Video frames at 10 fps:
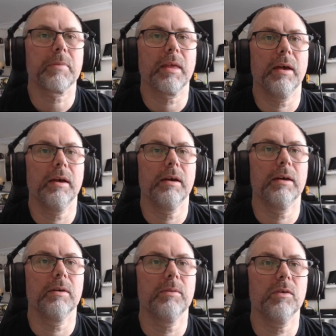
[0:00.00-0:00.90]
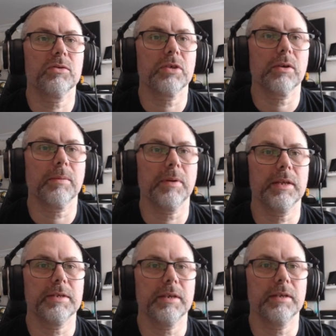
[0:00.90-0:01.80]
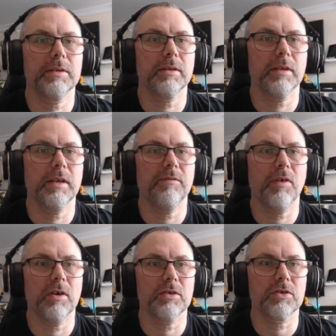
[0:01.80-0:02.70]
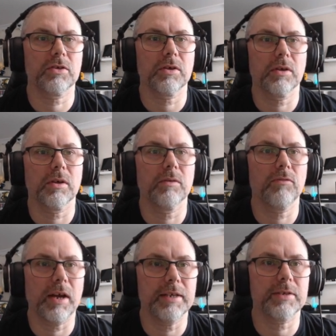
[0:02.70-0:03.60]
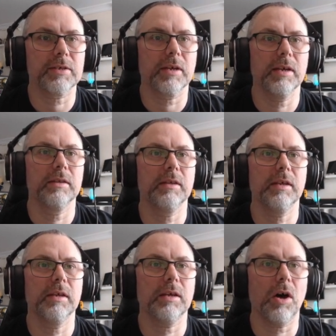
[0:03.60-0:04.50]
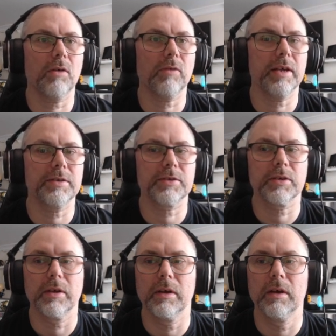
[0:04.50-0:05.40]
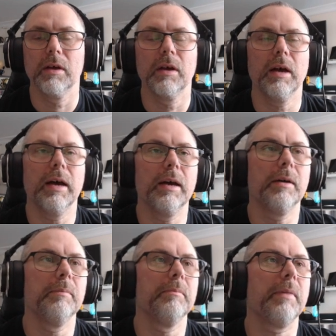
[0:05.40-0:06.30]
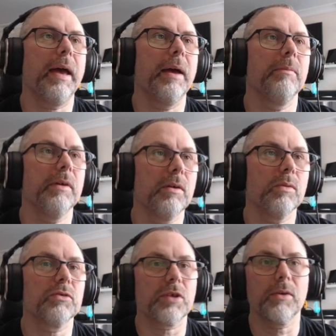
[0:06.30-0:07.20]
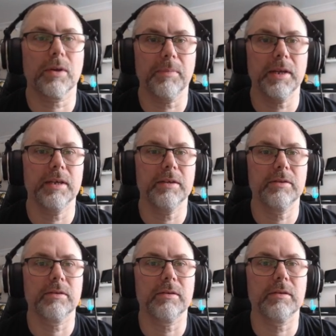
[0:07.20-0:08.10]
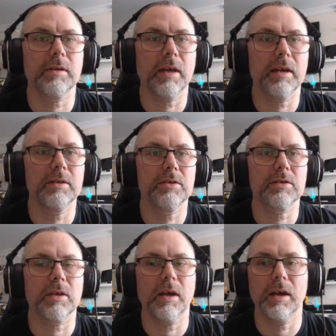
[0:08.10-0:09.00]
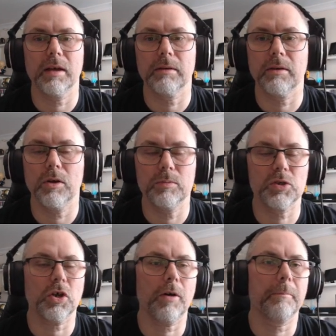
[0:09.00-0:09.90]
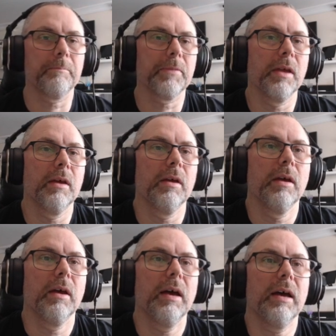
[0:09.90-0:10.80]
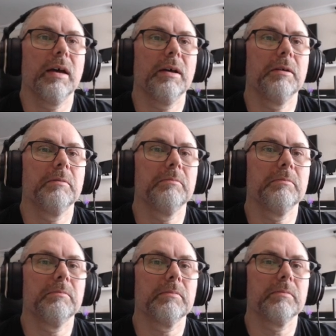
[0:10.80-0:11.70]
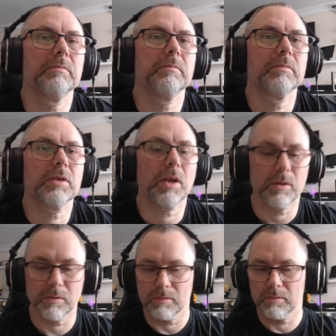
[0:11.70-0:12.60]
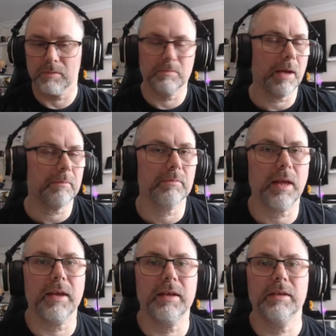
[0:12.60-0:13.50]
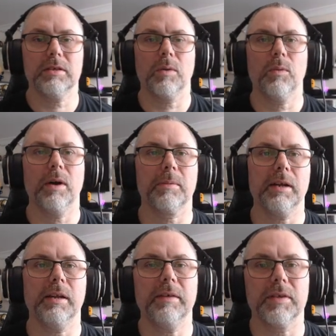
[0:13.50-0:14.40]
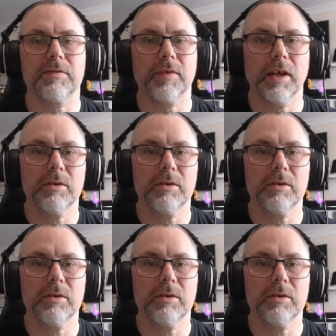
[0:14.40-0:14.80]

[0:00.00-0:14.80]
Uh, we also completed the first race in the kart race, um, and we also completed today's uh, hoop shot. Um, so yep, that is where I'm going to leave this video.